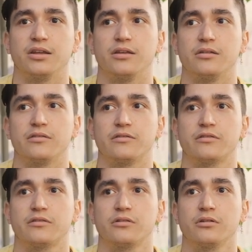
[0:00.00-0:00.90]

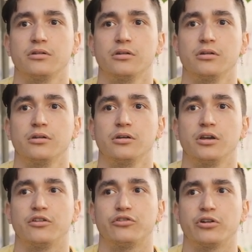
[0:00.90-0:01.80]
his
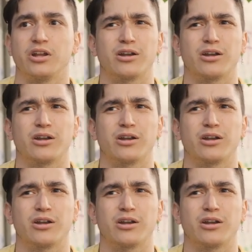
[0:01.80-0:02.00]
his journey.